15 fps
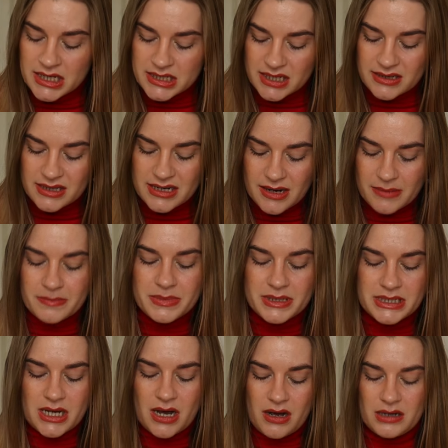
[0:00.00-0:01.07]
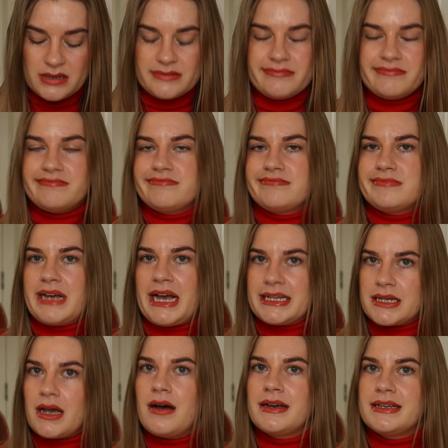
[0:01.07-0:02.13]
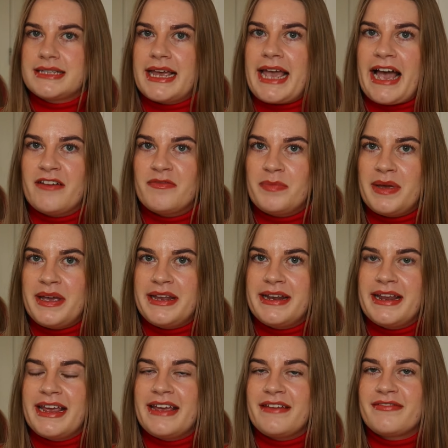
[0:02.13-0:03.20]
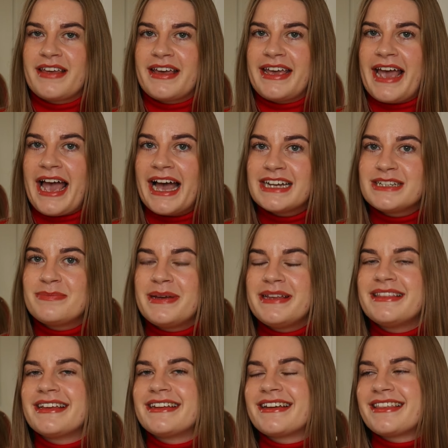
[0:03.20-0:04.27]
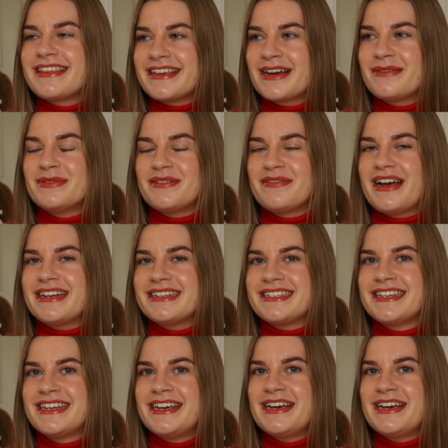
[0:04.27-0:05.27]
so the numbers aren't as high as they have been. If they had been then I think I would have had